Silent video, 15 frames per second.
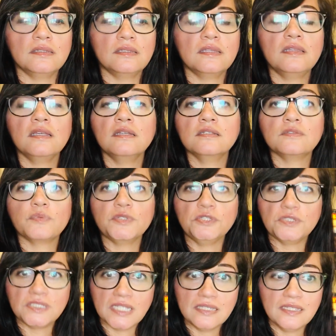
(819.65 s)
the thing is when you
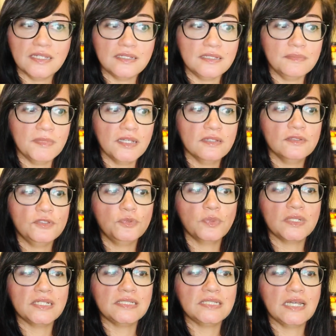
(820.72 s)
send that email, you
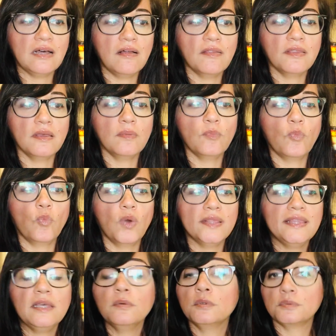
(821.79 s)
want to tell them
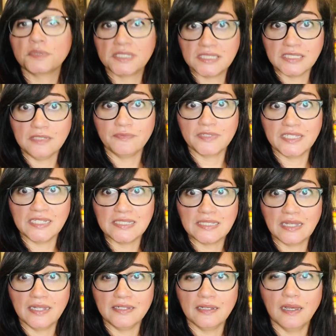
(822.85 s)
what they will receive when they
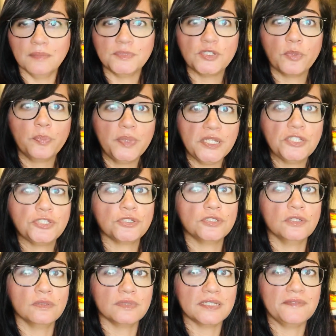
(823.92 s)
sign up. So be sure
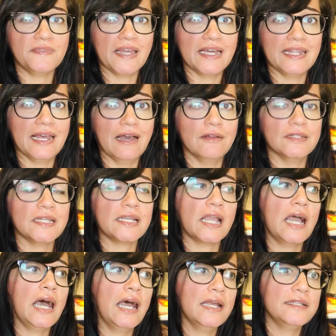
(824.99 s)
don't leave that out. Like,
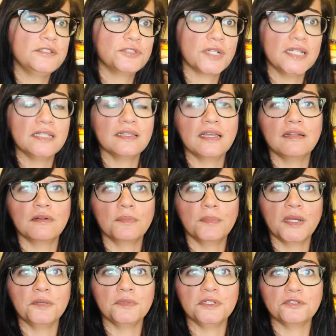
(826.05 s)
I try to let
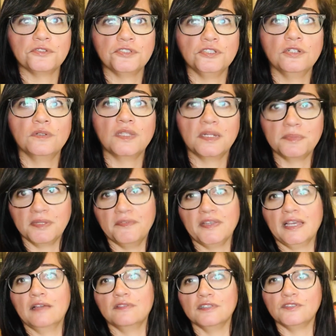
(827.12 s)
my readers know that I'm
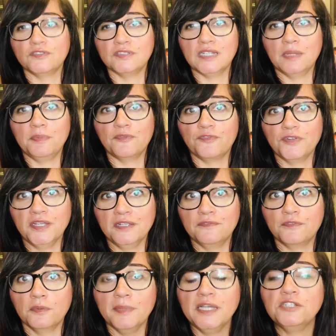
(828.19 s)
giving out this type of free
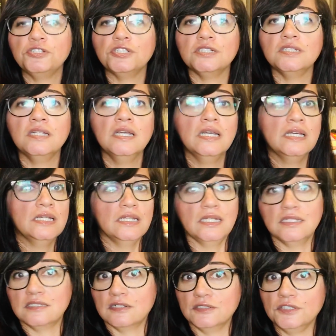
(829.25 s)
information.
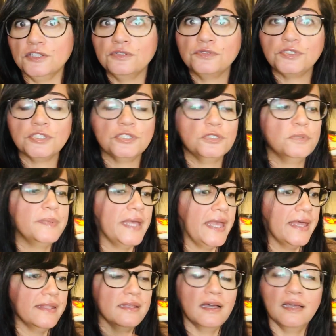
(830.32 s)
It's on YouTube
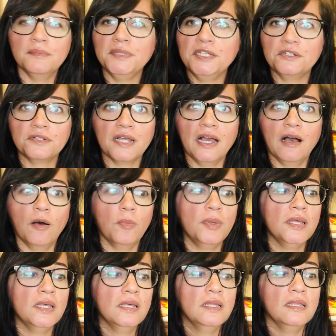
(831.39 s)
and I'm here to
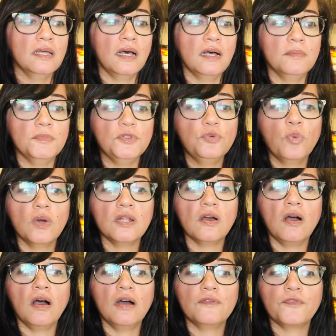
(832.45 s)
help. You want
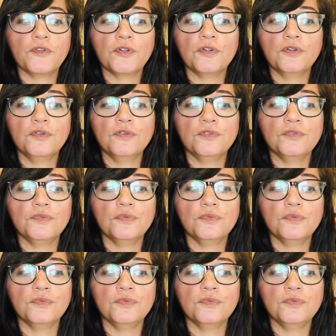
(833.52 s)
to offer